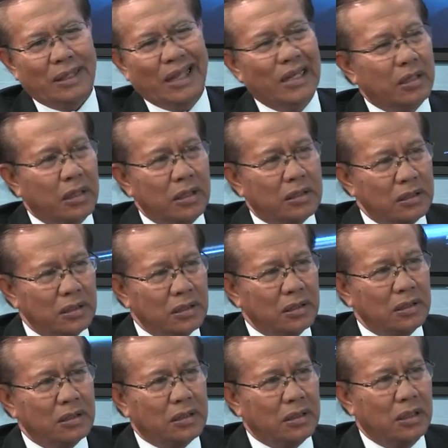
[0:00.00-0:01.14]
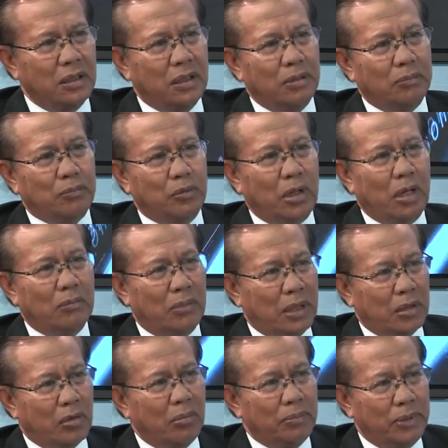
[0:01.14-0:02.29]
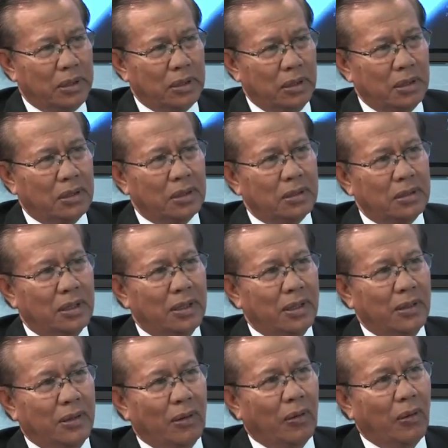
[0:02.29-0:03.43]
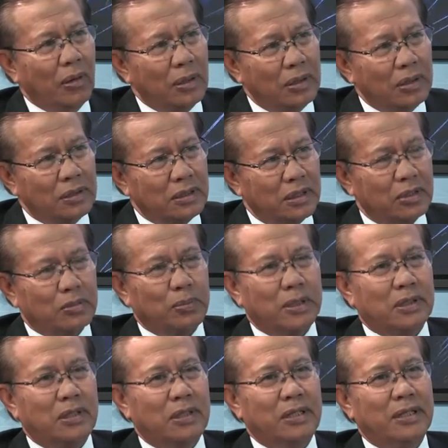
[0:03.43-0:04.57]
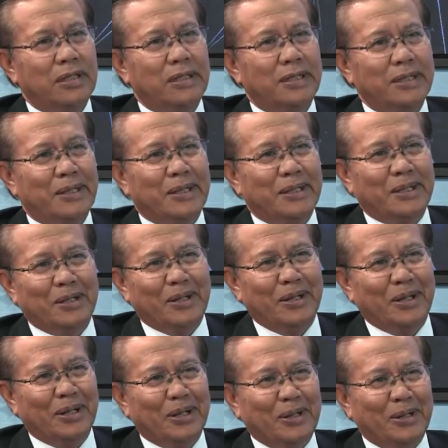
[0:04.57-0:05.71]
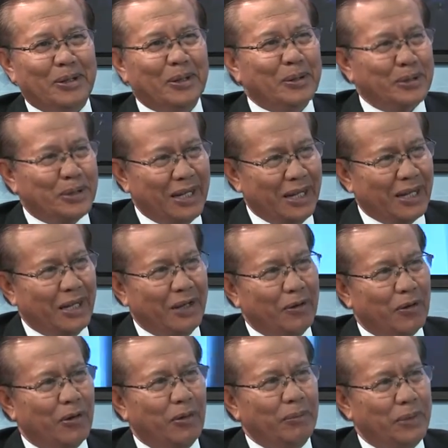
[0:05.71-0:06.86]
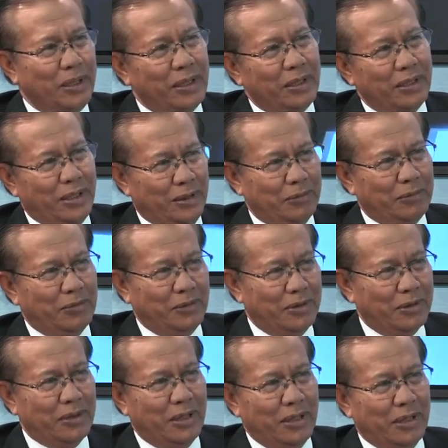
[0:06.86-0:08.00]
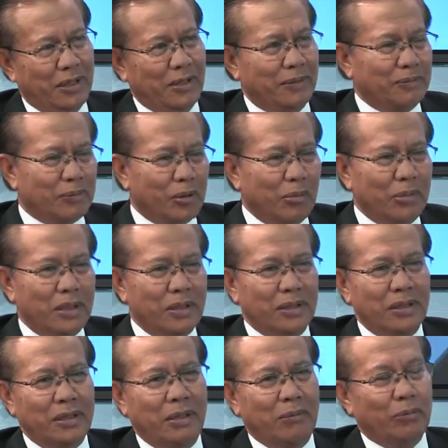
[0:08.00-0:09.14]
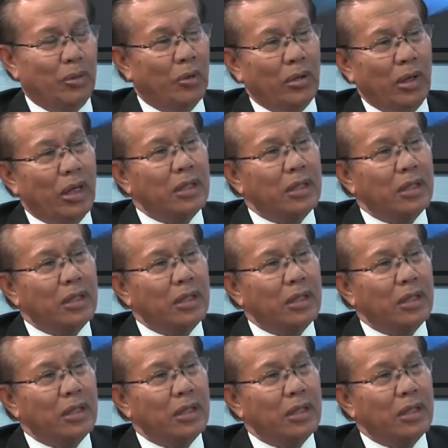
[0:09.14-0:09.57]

allegations uh, put up by competing mm -hmm, mm -hmm. oils, especially uh, those that cannot compete, they would uh, probably employ